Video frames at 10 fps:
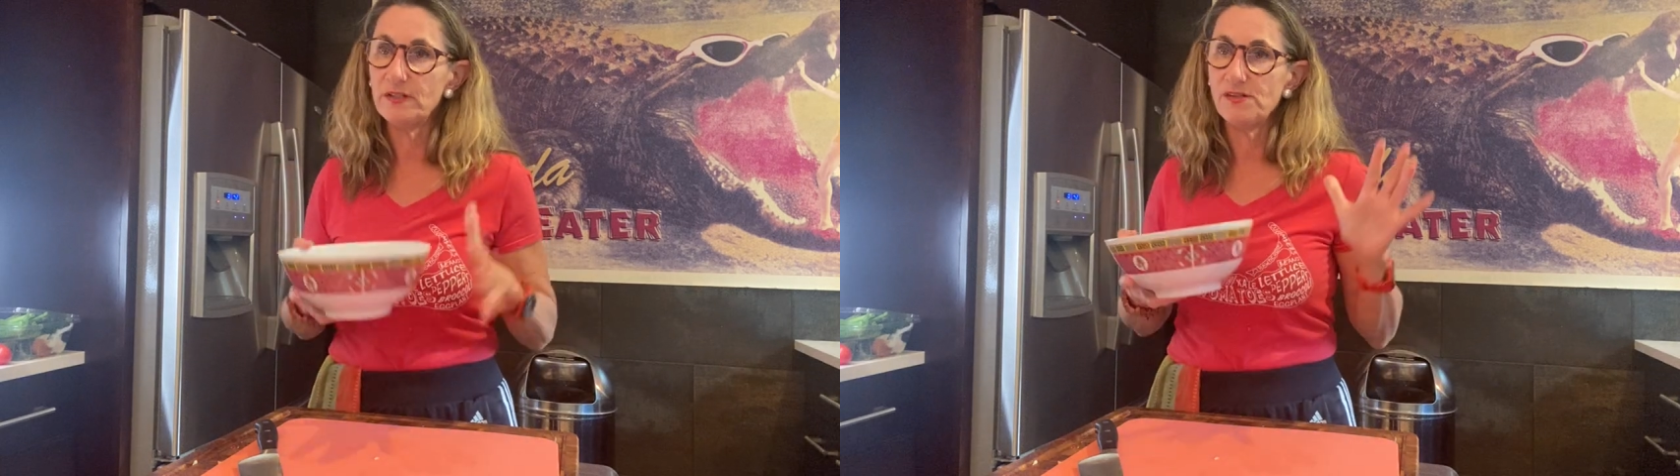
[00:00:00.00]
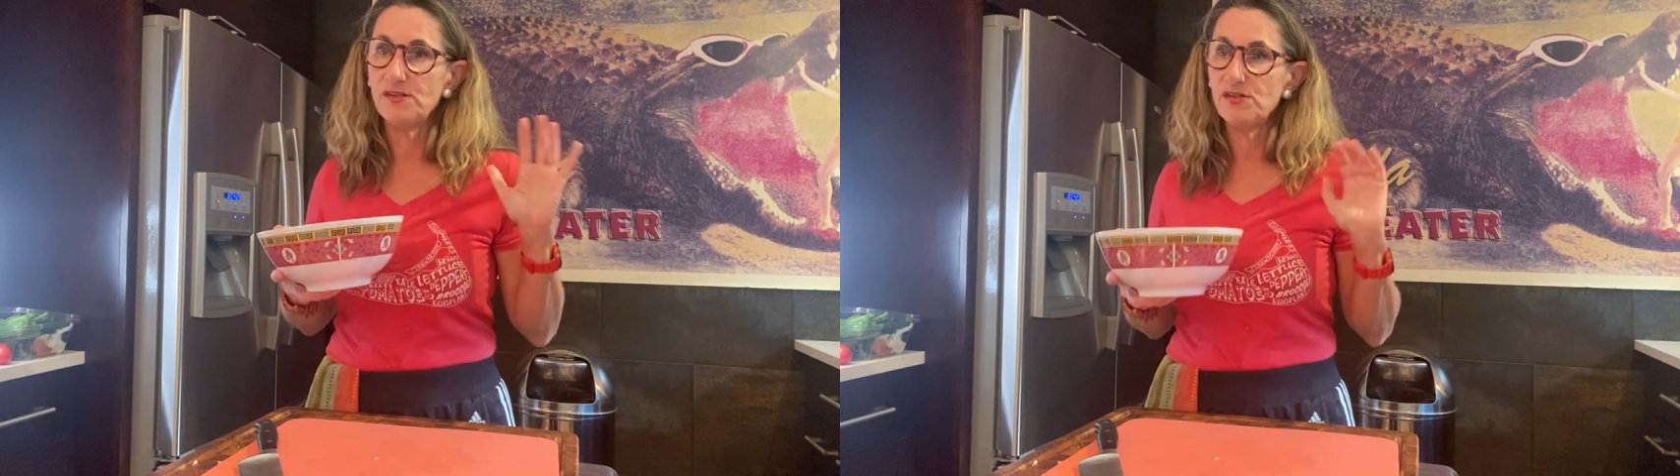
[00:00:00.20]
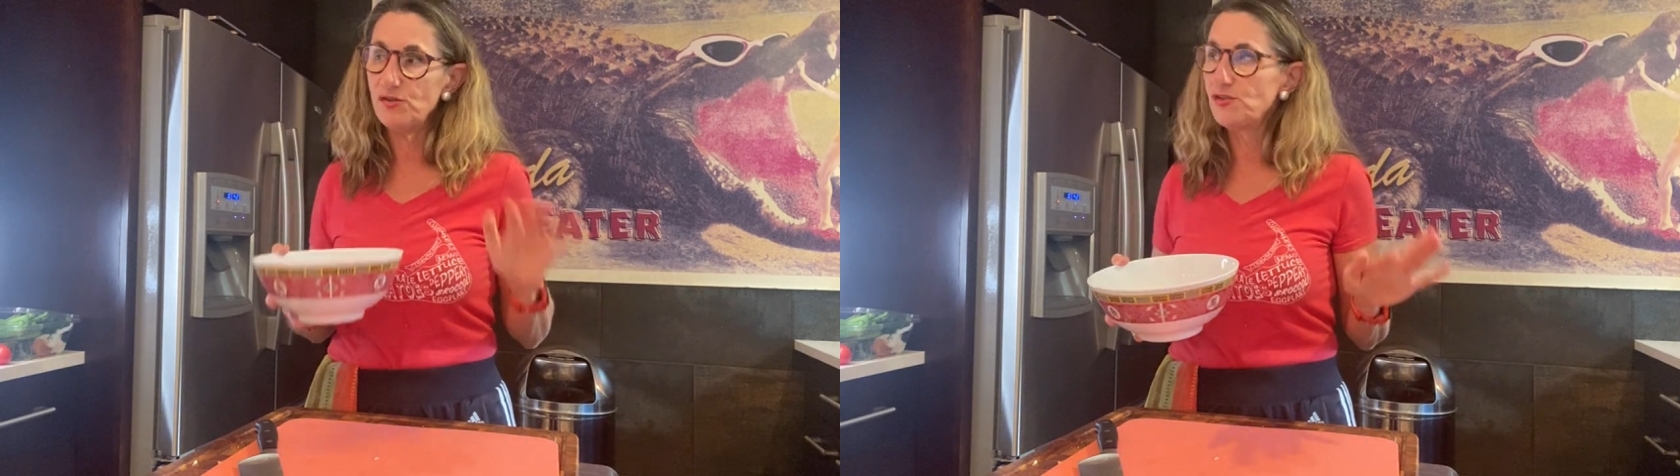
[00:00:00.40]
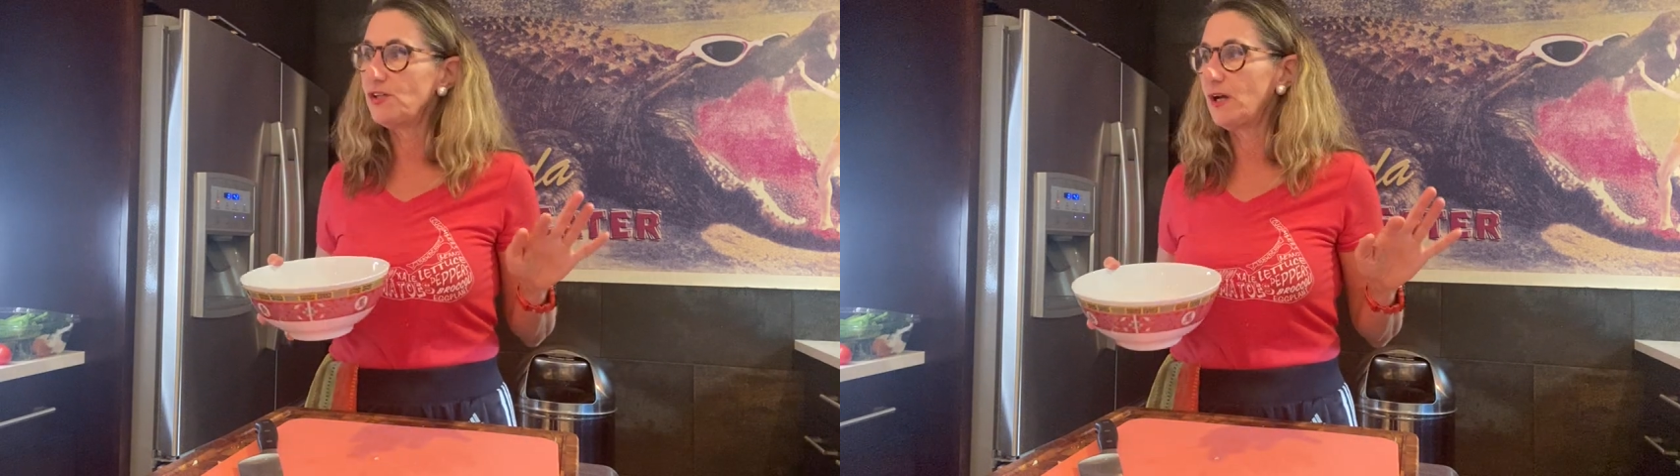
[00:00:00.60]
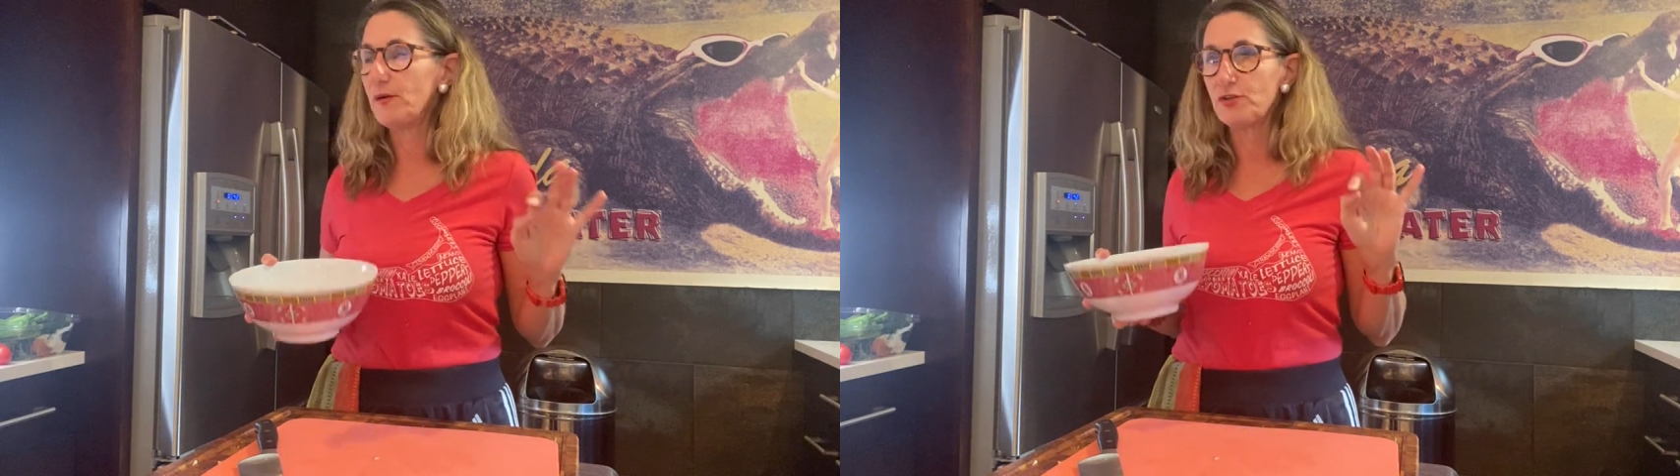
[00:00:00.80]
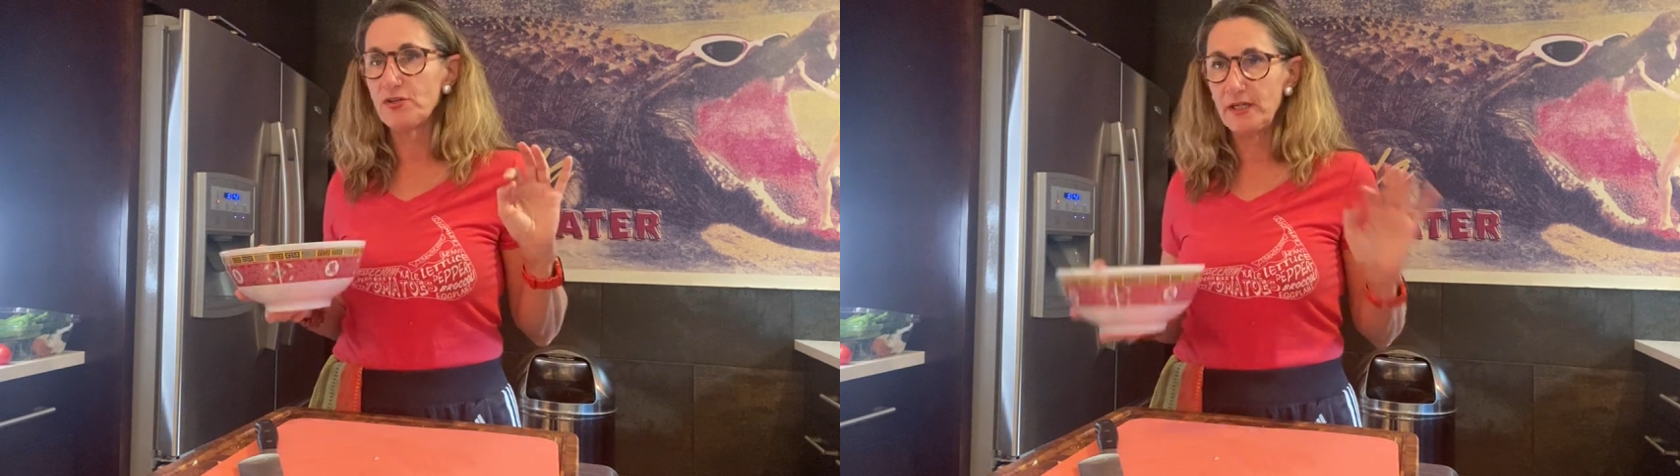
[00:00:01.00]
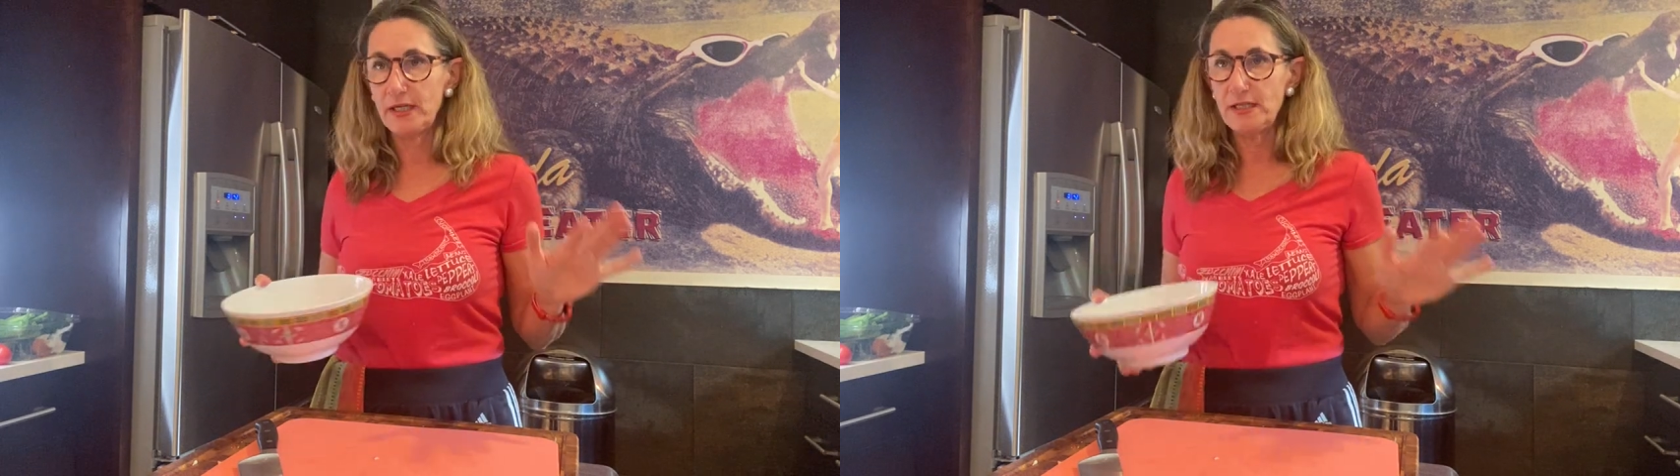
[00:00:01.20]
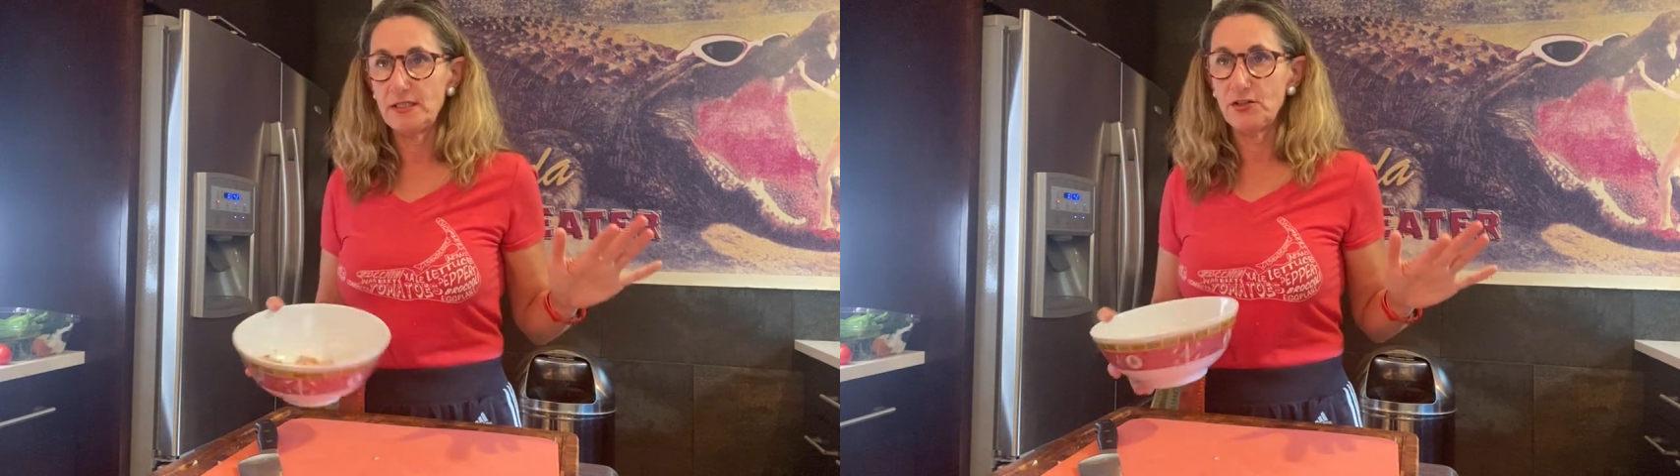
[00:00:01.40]
This is Tuesday night, we're trying to
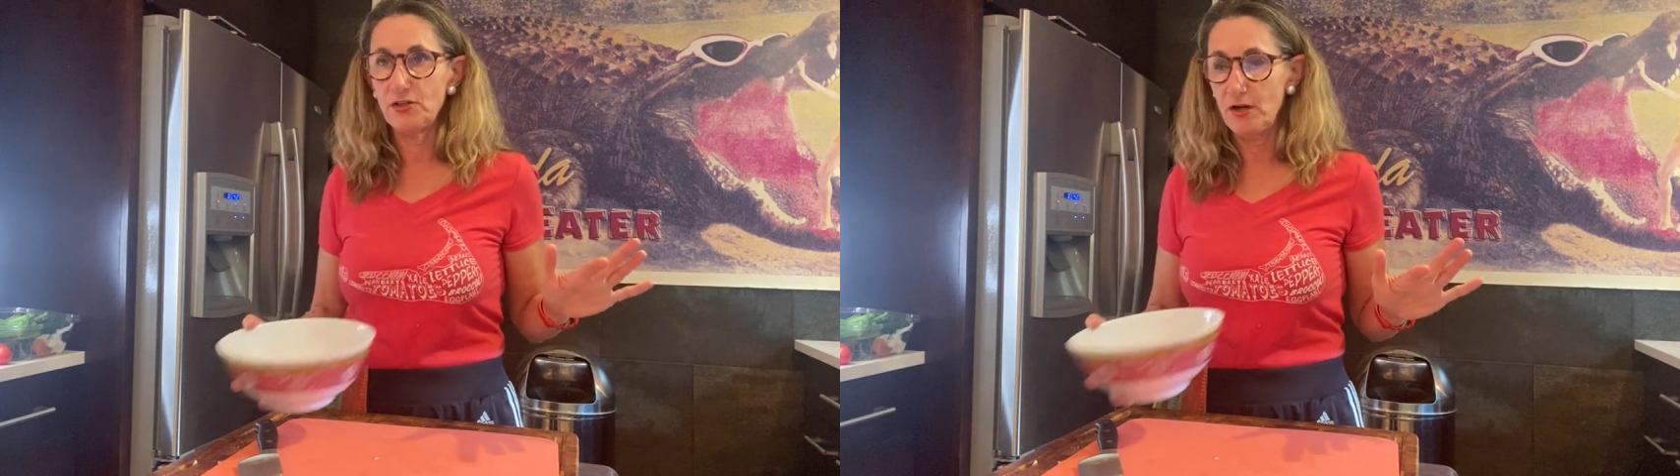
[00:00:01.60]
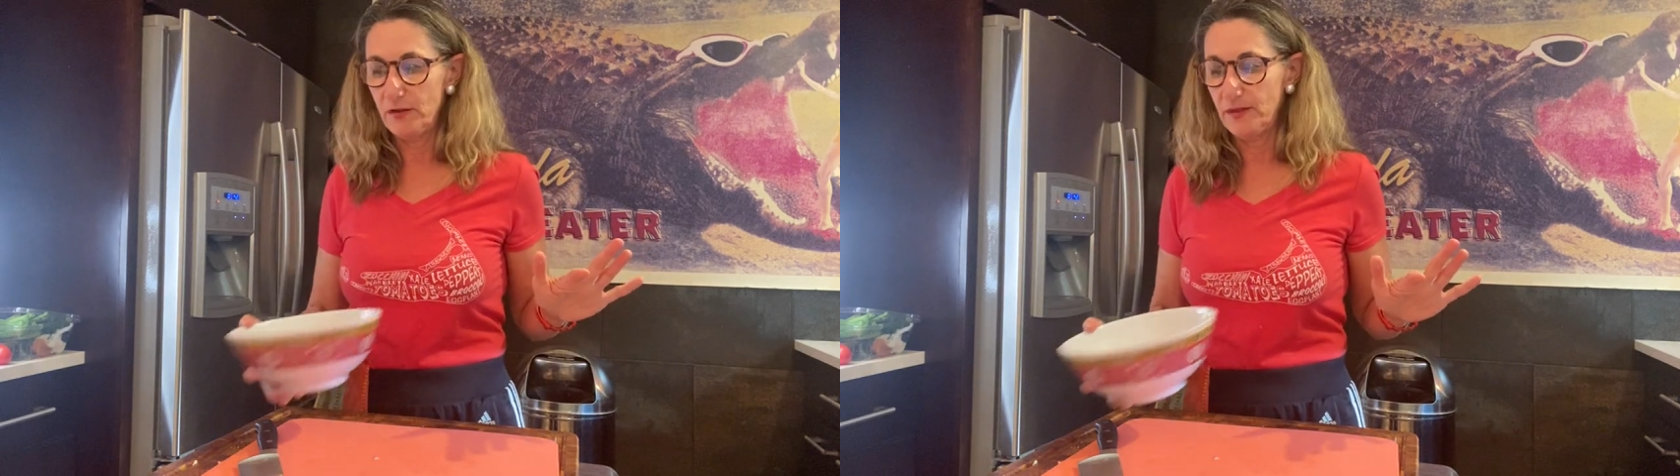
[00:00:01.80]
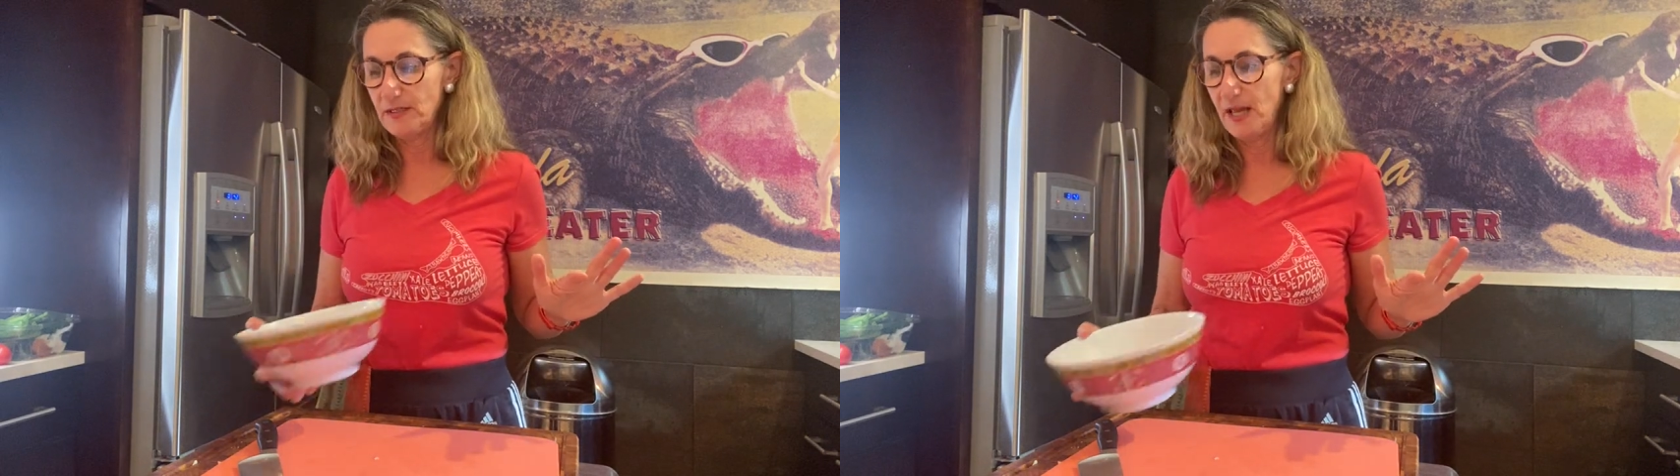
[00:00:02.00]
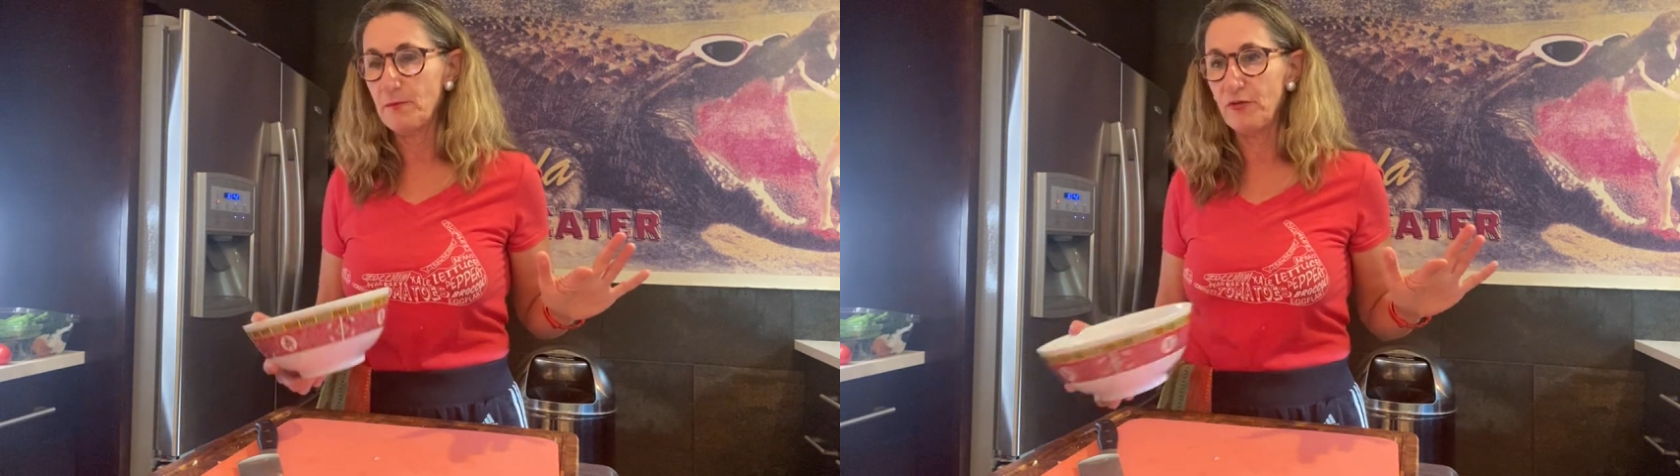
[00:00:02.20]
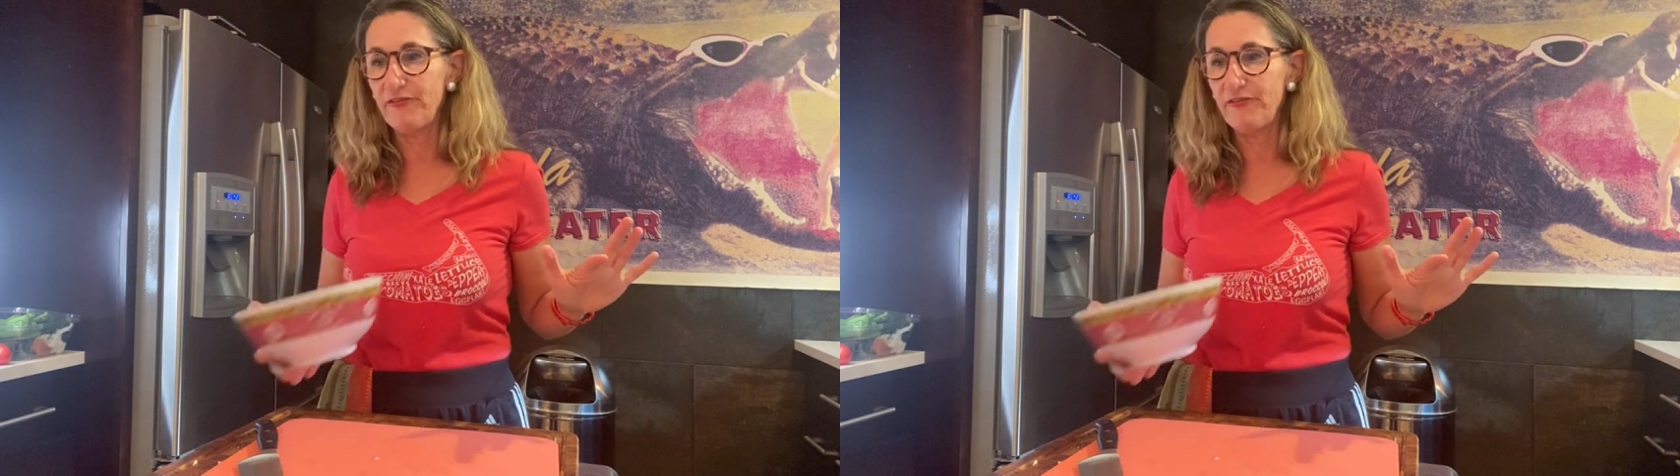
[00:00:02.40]
get dinner on the table.